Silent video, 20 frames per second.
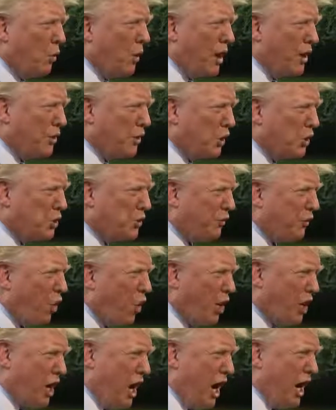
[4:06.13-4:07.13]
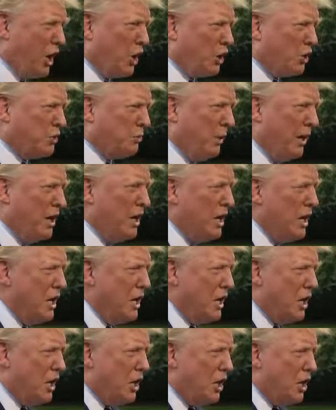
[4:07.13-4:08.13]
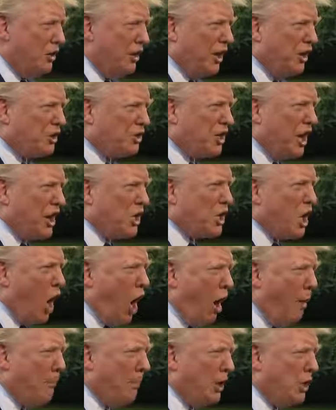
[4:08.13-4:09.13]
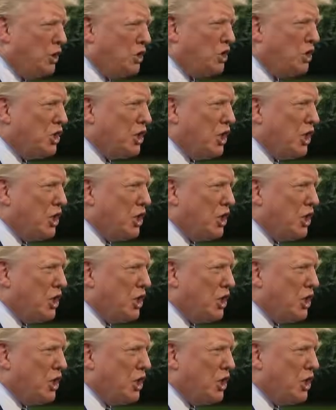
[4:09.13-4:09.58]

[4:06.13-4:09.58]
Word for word: way those four congressmen, they said garbage.